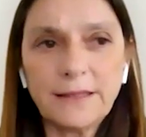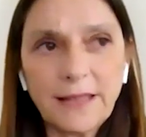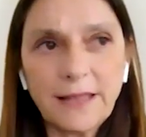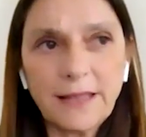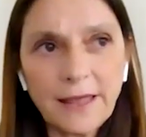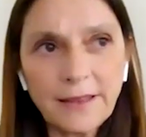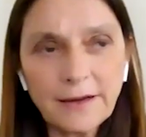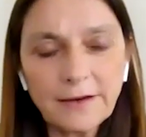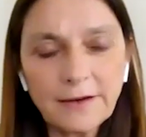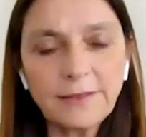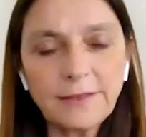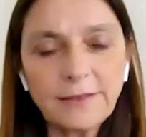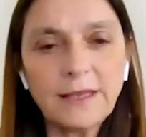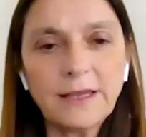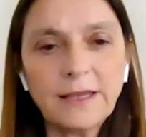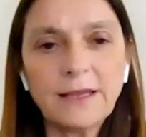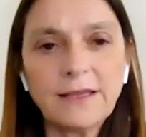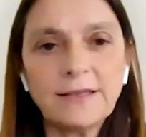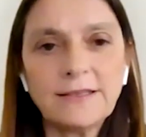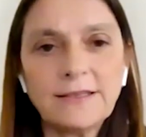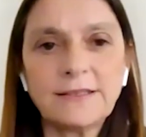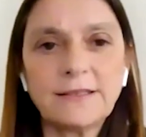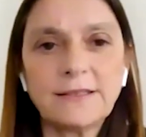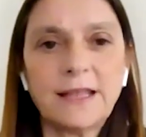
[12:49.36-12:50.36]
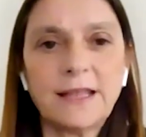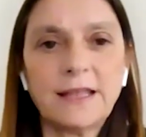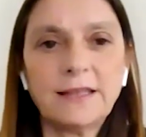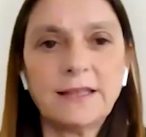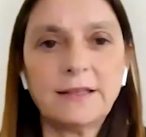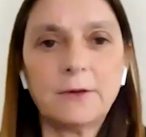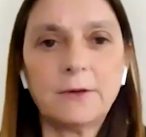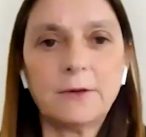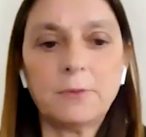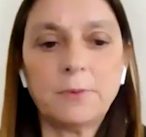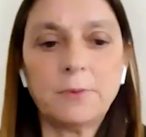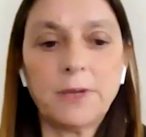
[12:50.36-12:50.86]
the other thing is
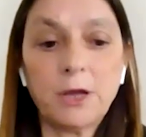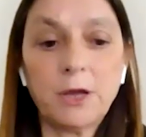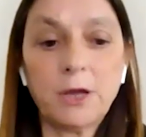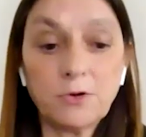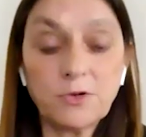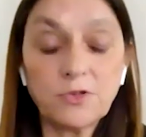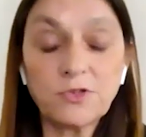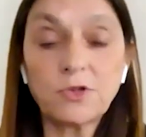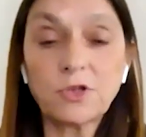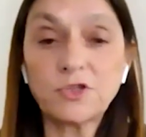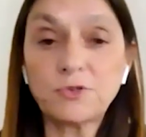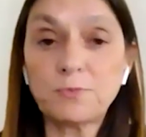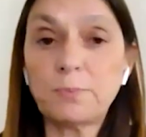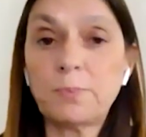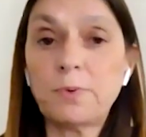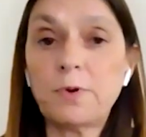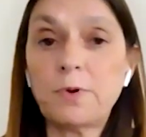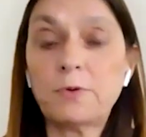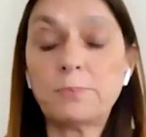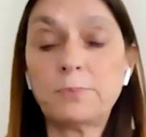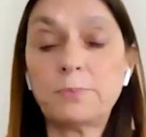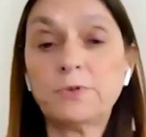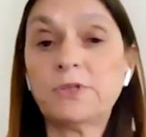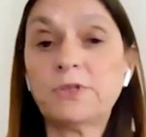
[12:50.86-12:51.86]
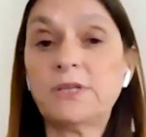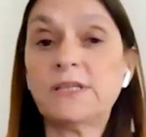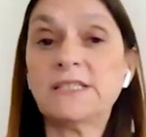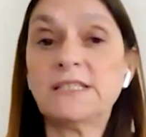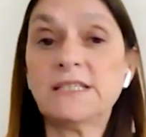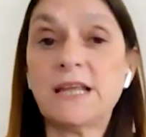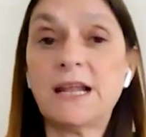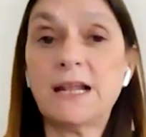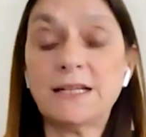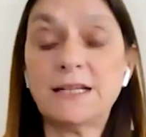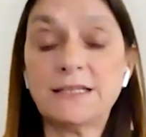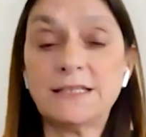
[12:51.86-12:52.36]
that we also explore
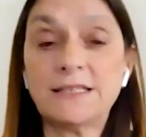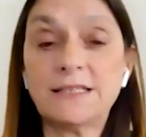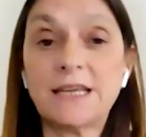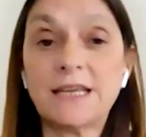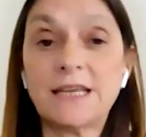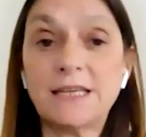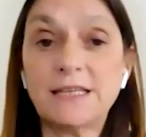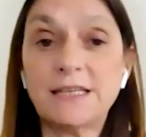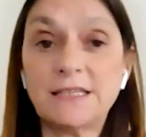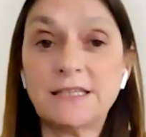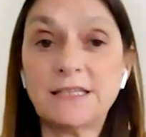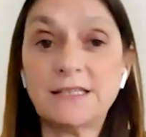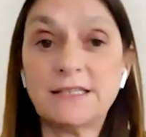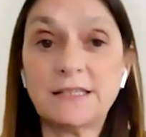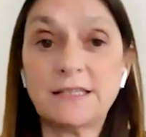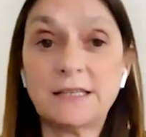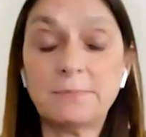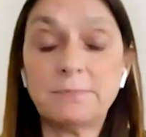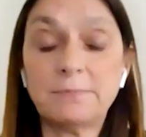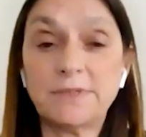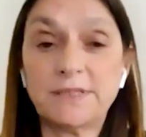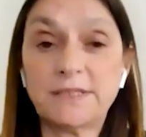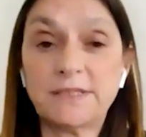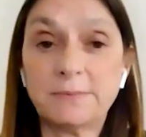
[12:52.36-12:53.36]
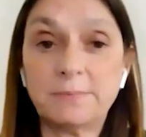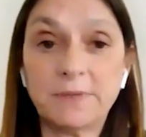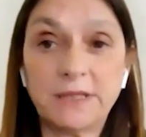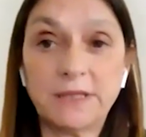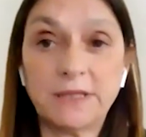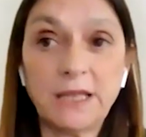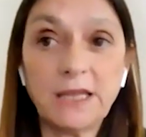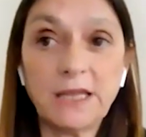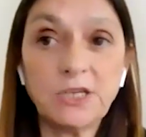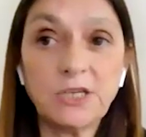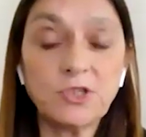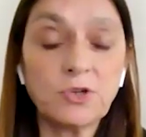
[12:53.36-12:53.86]
potential changes in
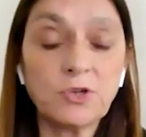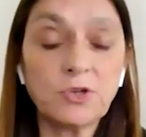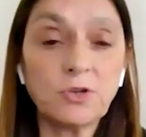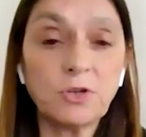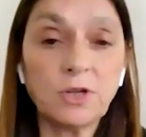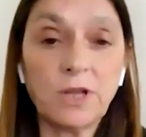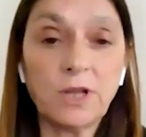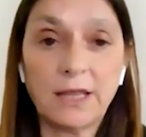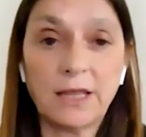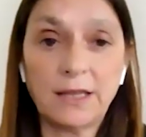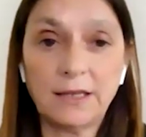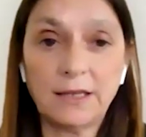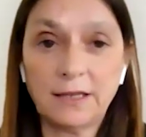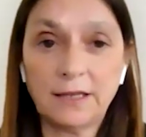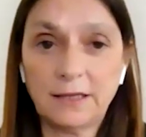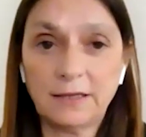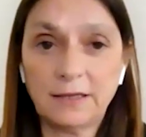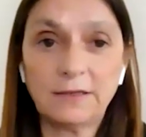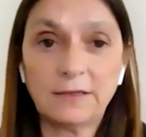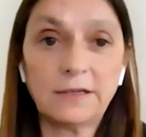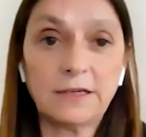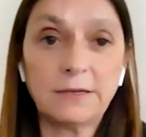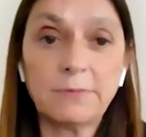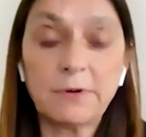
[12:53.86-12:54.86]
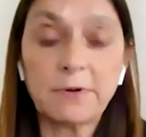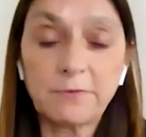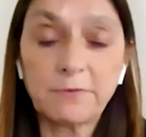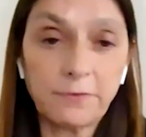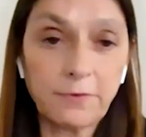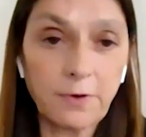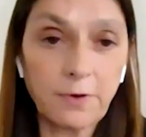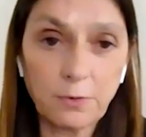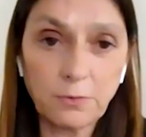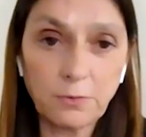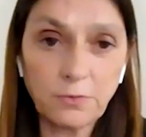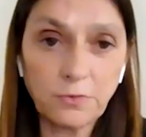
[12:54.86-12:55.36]
precipitation and in river
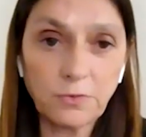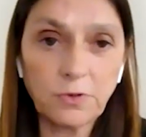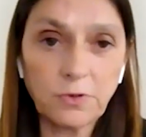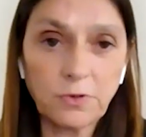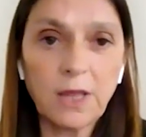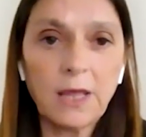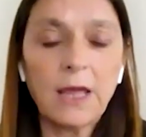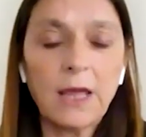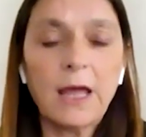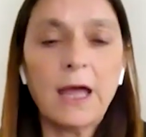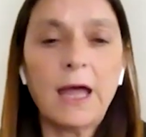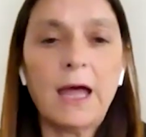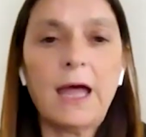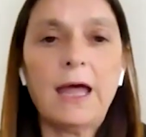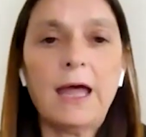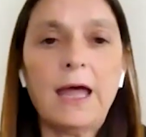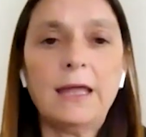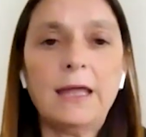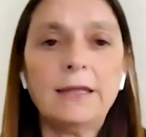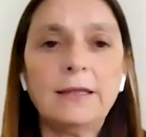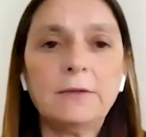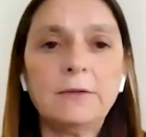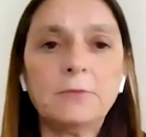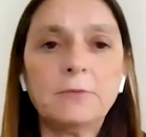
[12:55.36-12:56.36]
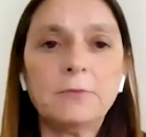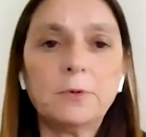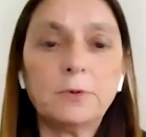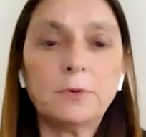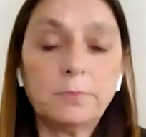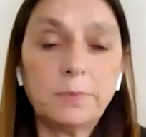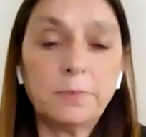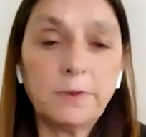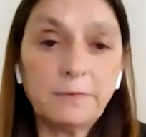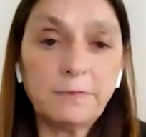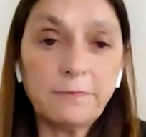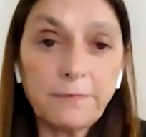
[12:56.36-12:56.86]
flows. And
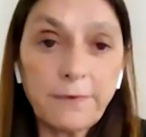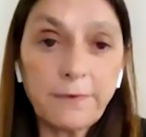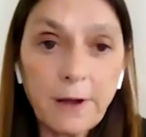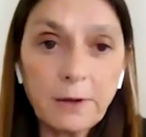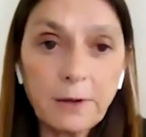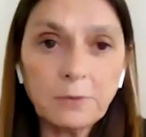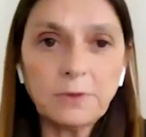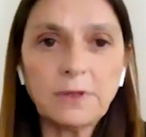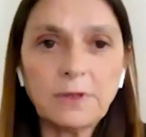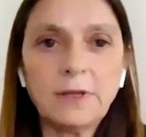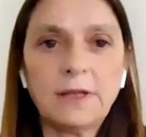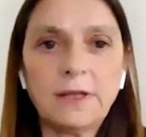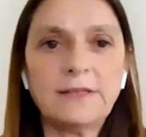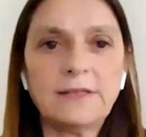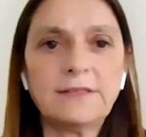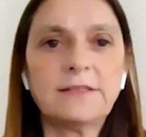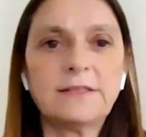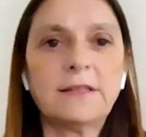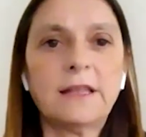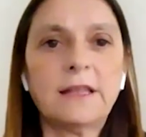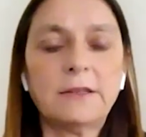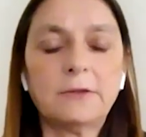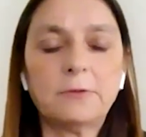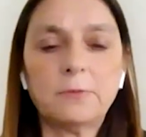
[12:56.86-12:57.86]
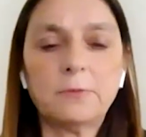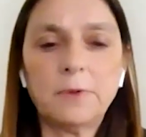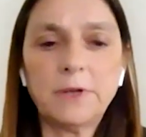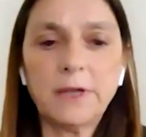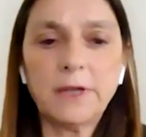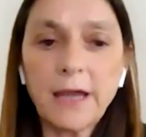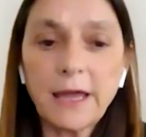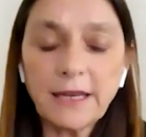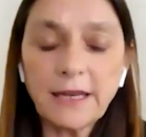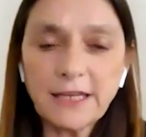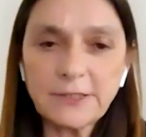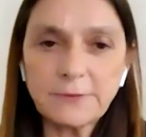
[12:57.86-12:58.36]
what we found is that
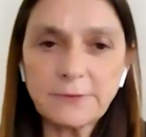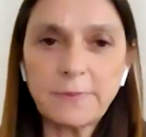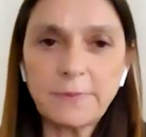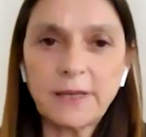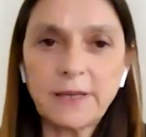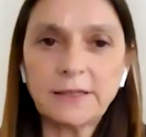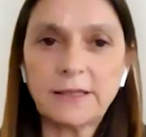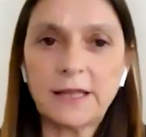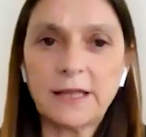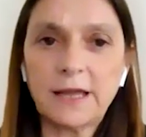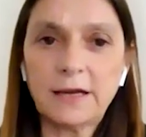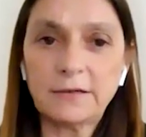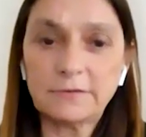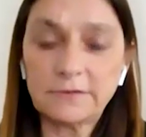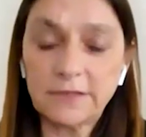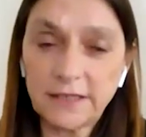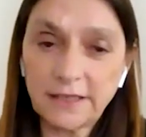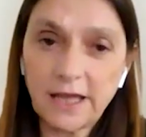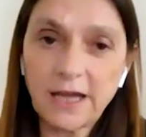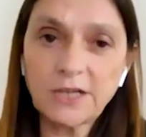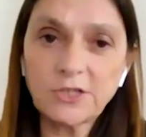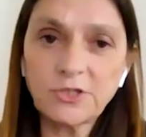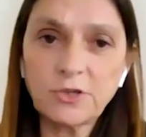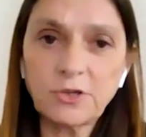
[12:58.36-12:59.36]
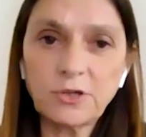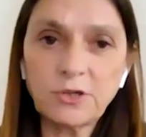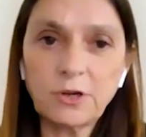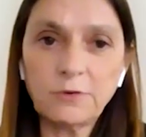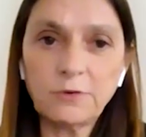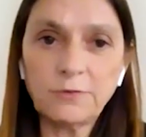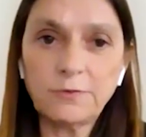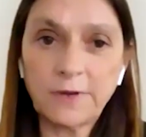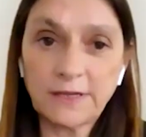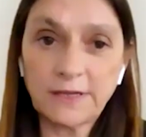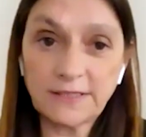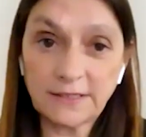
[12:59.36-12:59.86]
we can expect a reduction
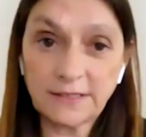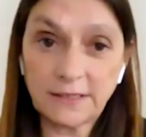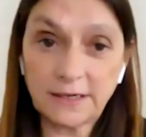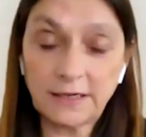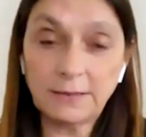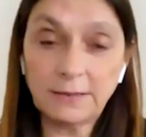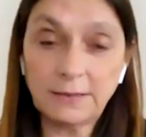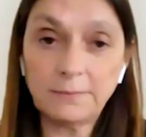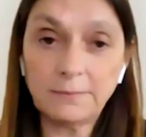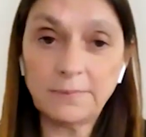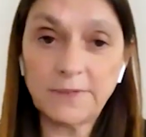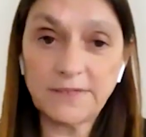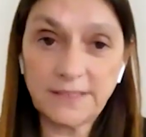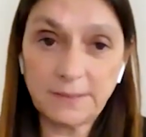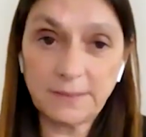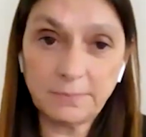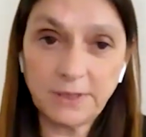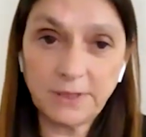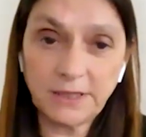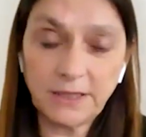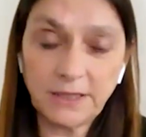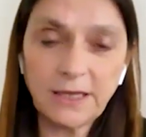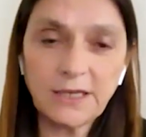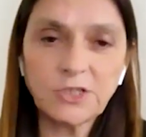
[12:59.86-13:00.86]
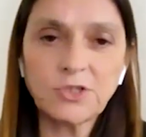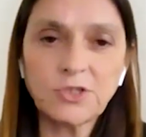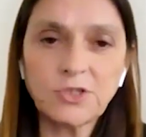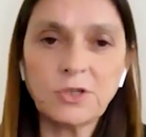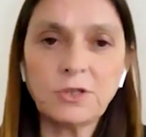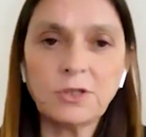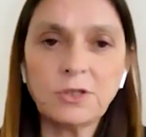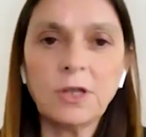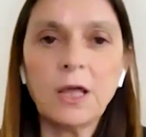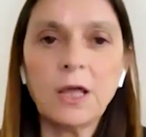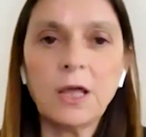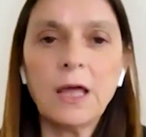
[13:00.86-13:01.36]
of extreme
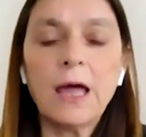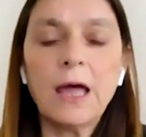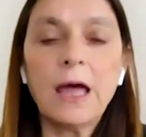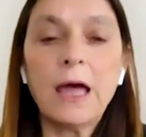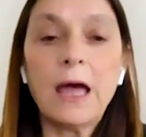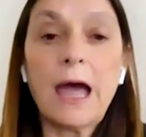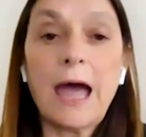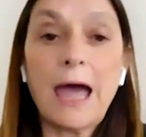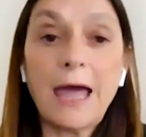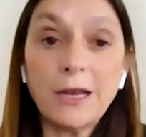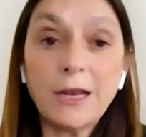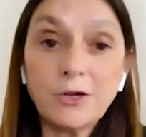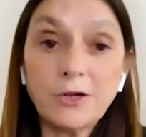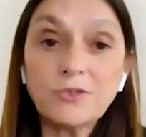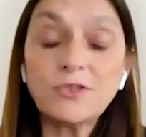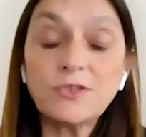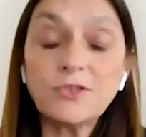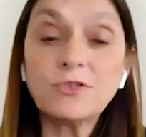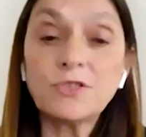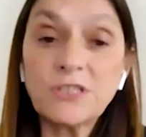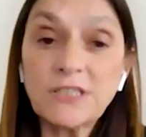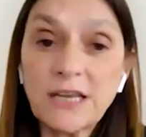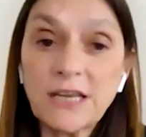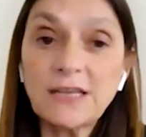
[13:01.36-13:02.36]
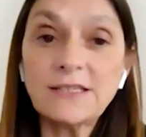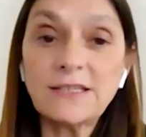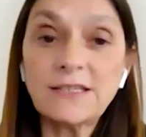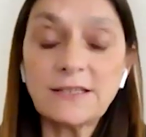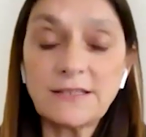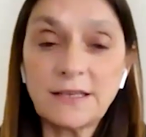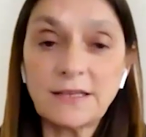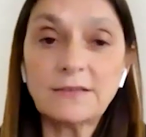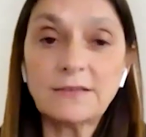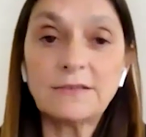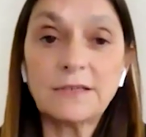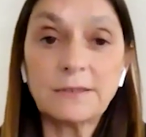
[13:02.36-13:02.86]
precipitation and also
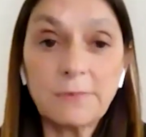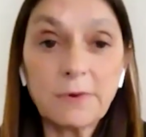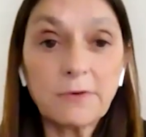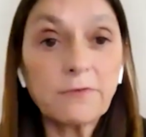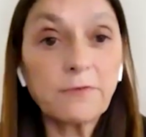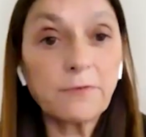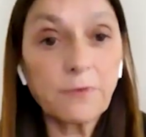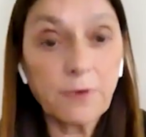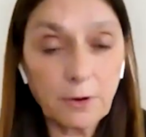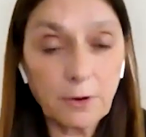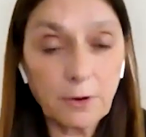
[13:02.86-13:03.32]
changes in river